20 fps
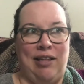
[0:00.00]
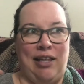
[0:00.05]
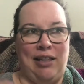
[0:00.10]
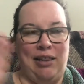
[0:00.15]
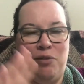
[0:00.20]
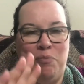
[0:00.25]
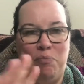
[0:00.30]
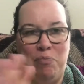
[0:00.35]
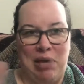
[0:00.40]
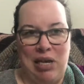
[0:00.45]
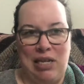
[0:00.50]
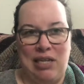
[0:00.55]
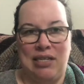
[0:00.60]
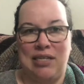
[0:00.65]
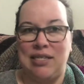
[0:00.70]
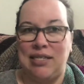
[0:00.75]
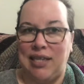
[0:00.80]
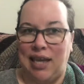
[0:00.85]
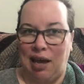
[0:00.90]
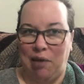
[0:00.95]
like the main
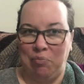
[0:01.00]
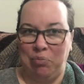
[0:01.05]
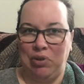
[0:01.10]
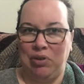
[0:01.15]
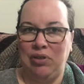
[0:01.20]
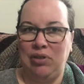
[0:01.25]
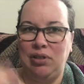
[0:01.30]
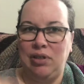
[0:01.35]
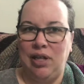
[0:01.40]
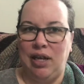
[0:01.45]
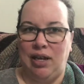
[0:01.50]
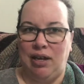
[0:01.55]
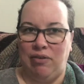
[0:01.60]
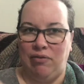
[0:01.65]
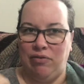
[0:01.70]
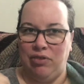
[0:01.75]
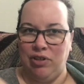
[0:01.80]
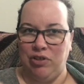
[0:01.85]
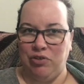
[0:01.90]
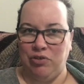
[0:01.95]
sample
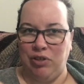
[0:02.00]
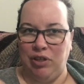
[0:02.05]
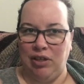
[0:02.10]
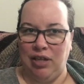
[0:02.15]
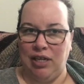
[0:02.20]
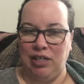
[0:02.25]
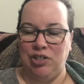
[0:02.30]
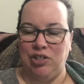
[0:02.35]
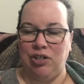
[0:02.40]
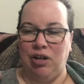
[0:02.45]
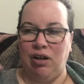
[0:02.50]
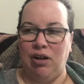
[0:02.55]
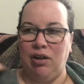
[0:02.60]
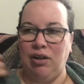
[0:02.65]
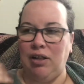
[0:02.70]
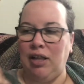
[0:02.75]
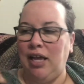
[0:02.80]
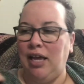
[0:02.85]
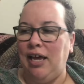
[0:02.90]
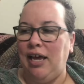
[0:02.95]
of the tree line
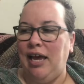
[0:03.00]
shawl,